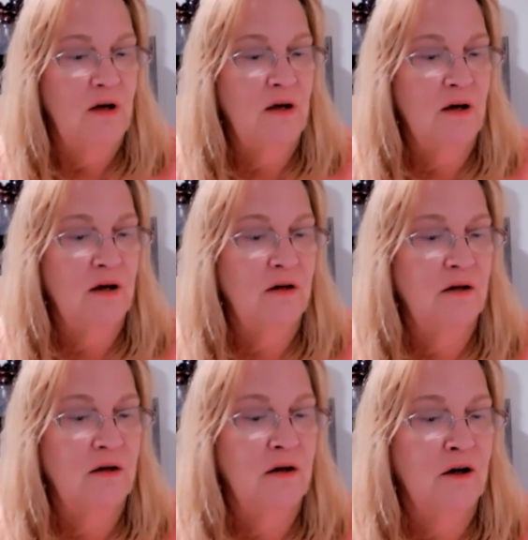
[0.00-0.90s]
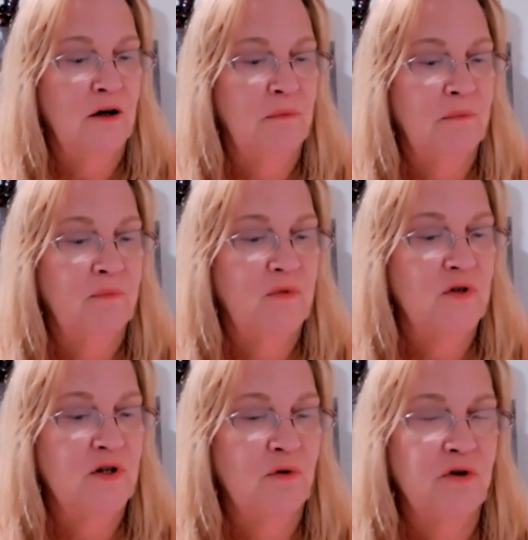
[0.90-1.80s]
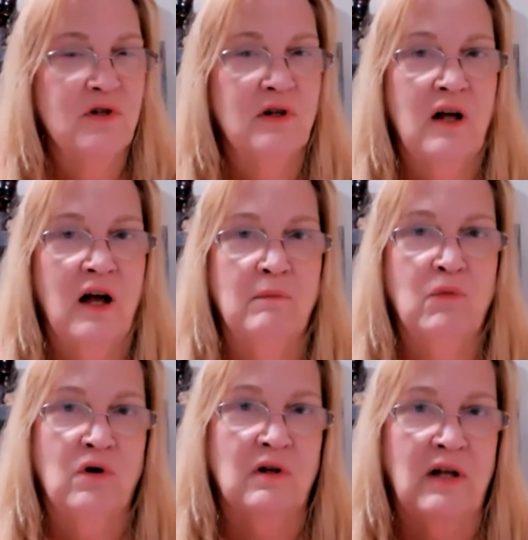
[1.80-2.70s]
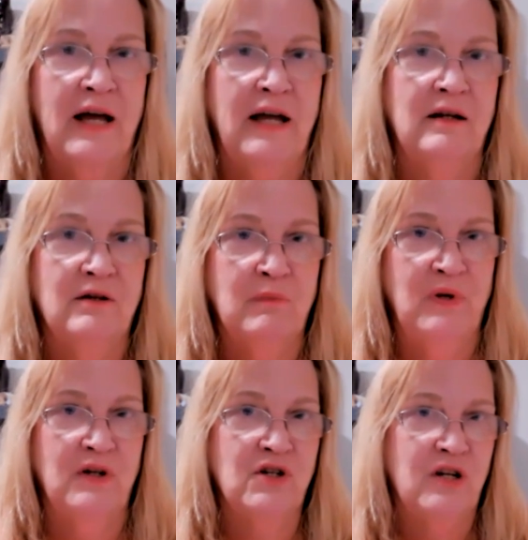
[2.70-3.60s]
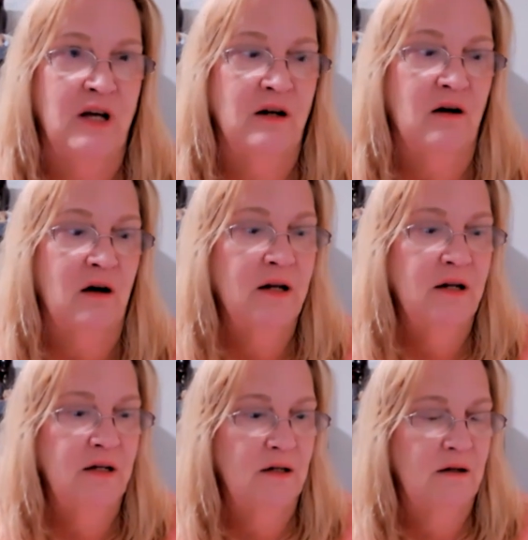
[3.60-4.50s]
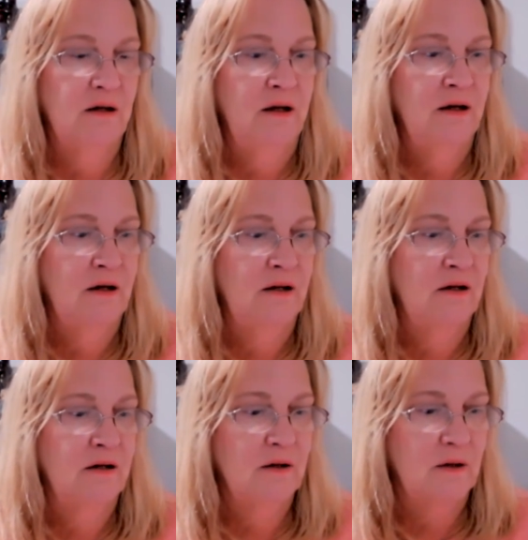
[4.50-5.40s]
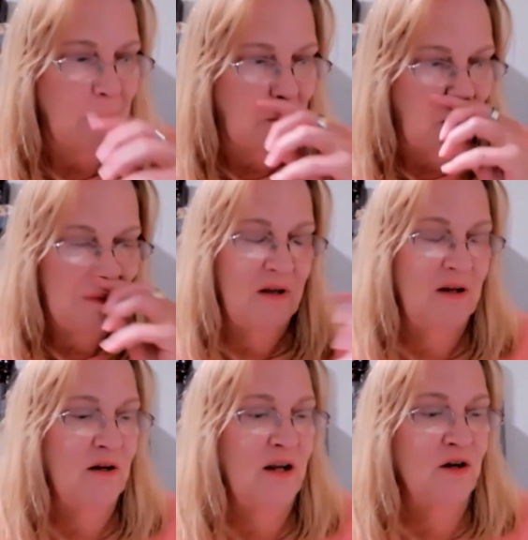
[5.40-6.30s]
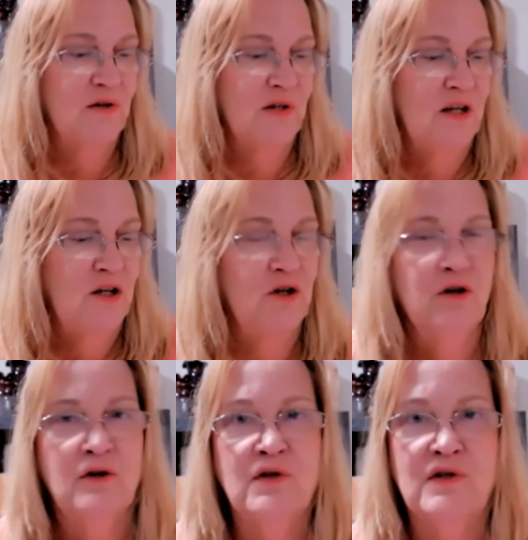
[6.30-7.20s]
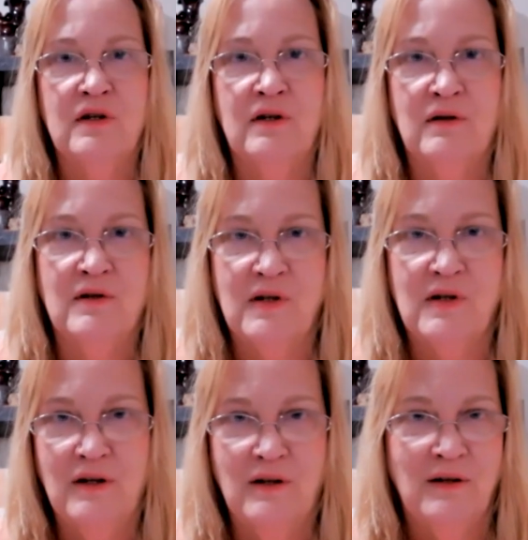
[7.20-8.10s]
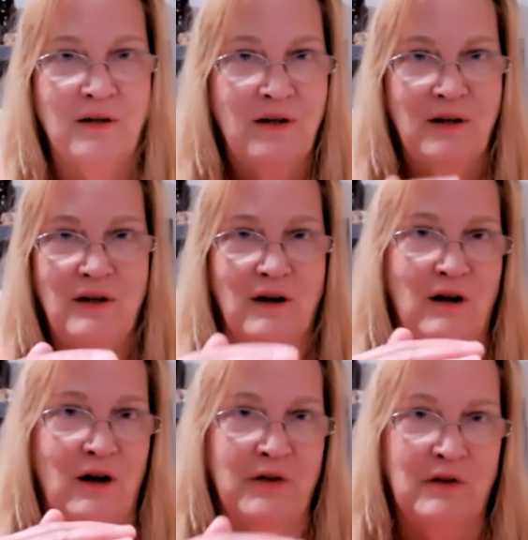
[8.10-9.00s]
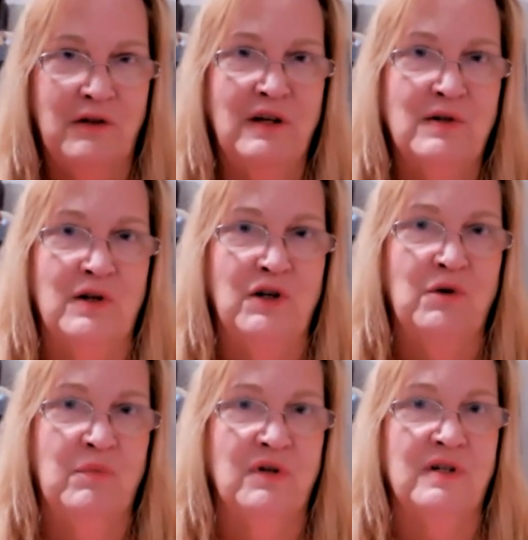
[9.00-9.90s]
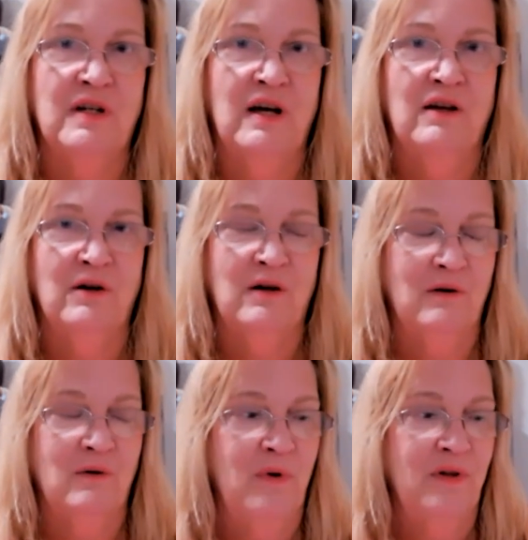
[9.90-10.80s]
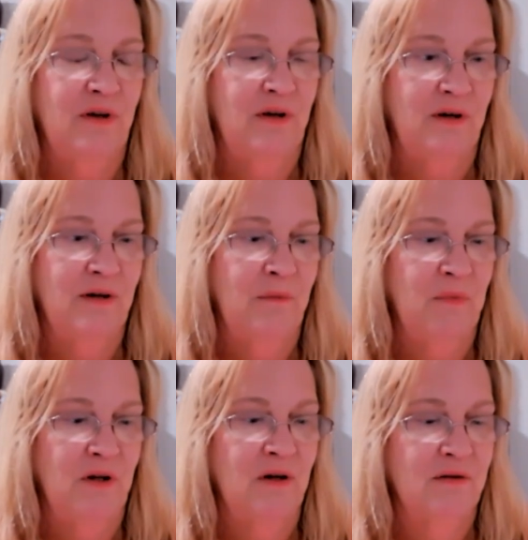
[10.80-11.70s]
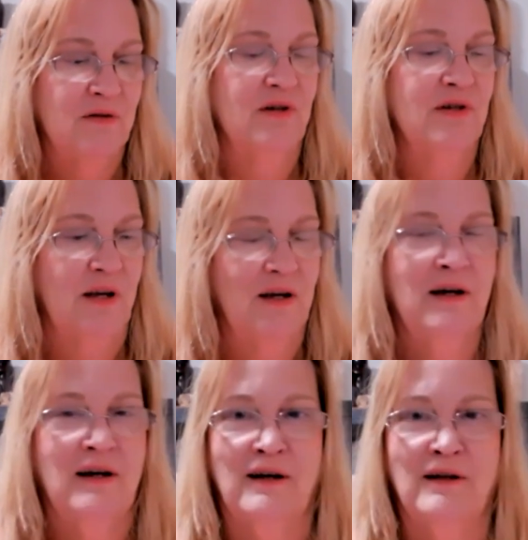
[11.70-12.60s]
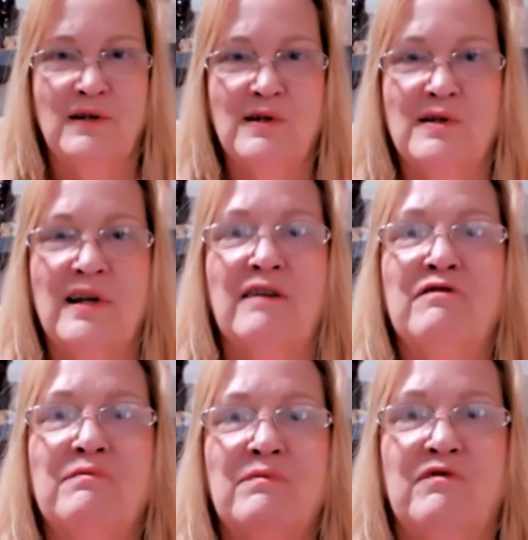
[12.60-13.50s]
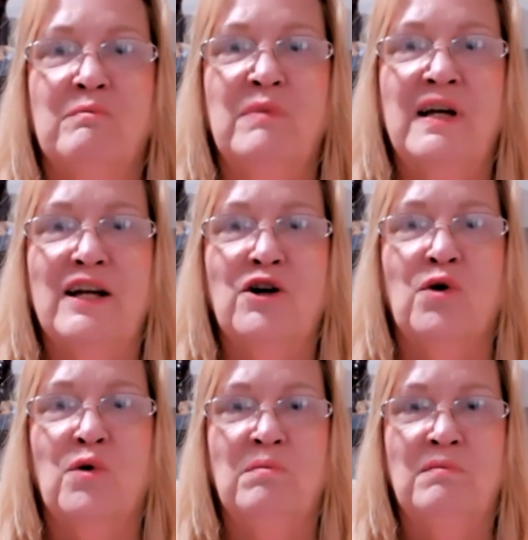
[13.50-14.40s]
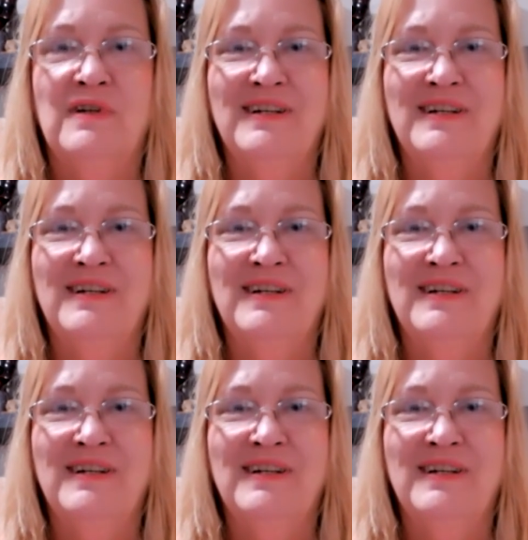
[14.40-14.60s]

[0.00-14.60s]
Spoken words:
And so there's a lot more light being shed on it. And then seeing yours and seeing all the things that you put together with it. I mean, I was just like, this is like being at home,